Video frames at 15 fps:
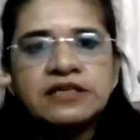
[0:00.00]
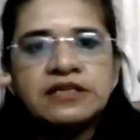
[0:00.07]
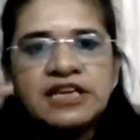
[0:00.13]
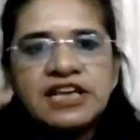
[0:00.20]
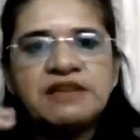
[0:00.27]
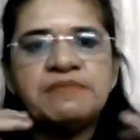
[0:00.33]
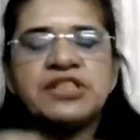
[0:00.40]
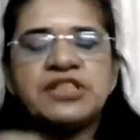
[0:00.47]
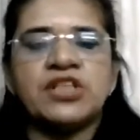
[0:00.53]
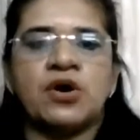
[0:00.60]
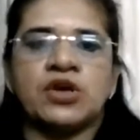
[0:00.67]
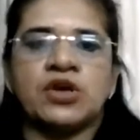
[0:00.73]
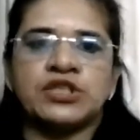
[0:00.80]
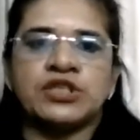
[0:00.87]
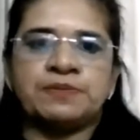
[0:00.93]
team in the
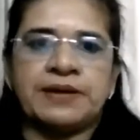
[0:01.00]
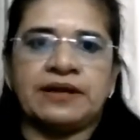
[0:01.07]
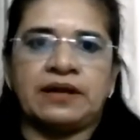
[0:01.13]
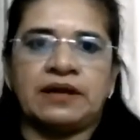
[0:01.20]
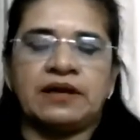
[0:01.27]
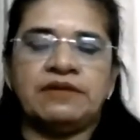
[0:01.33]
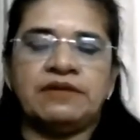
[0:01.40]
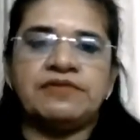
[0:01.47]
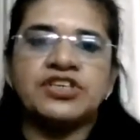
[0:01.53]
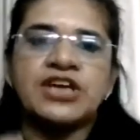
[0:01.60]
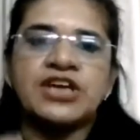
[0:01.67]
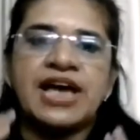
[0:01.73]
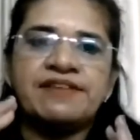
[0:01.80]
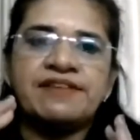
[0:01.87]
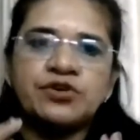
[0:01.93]
hospital which
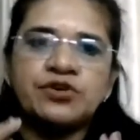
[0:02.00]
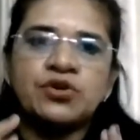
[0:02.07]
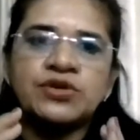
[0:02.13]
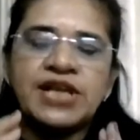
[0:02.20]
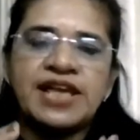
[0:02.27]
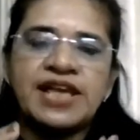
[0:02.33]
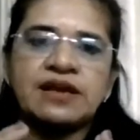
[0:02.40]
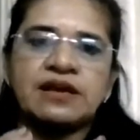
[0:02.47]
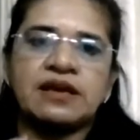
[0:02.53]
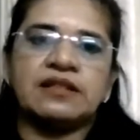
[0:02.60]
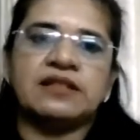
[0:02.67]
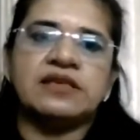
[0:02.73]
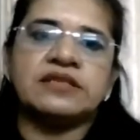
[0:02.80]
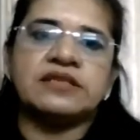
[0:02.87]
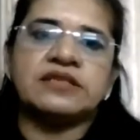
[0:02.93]
have to take
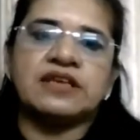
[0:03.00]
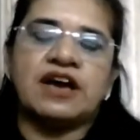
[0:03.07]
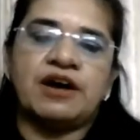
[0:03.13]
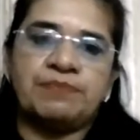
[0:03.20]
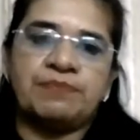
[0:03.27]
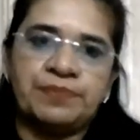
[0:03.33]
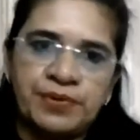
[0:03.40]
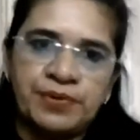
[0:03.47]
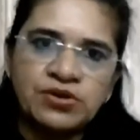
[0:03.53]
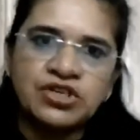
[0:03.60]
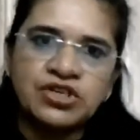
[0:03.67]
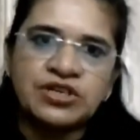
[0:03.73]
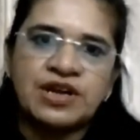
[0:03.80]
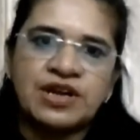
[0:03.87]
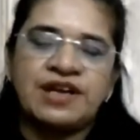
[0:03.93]
this
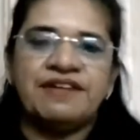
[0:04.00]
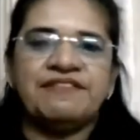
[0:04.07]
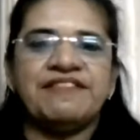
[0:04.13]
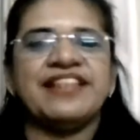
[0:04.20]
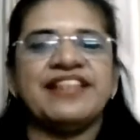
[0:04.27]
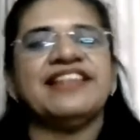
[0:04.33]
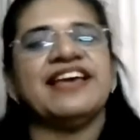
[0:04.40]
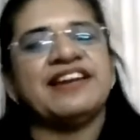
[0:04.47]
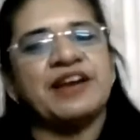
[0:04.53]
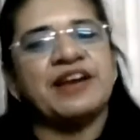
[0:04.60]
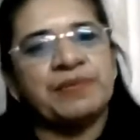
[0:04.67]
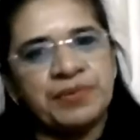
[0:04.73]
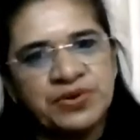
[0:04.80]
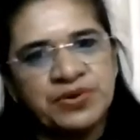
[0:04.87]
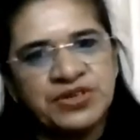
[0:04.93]
approach when they are
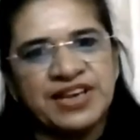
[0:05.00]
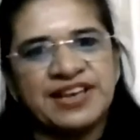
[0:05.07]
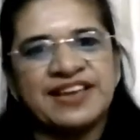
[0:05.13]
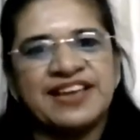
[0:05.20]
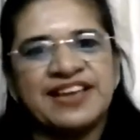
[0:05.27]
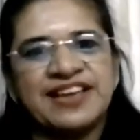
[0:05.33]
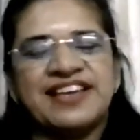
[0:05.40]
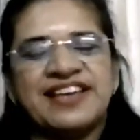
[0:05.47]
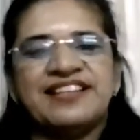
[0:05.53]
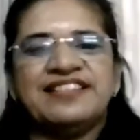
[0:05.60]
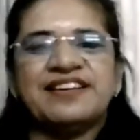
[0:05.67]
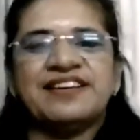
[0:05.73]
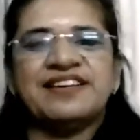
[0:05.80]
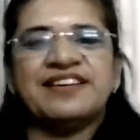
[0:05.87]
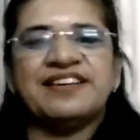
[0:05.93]
approaching the
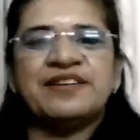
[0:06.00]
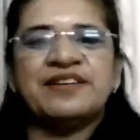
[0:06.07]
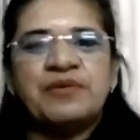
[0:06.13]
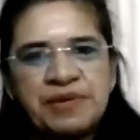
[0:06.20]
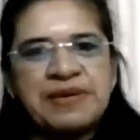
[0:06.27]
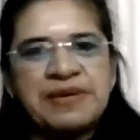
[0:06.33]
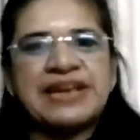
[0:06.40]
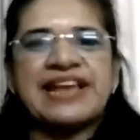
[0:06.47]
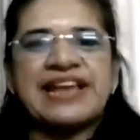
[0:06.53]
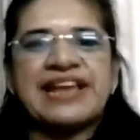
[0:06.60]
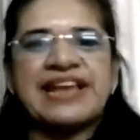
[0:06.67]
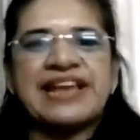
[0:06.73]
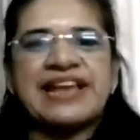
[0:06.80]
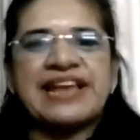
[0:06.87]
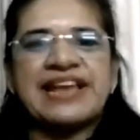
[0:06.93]
women,
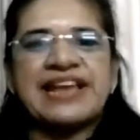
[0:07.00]
and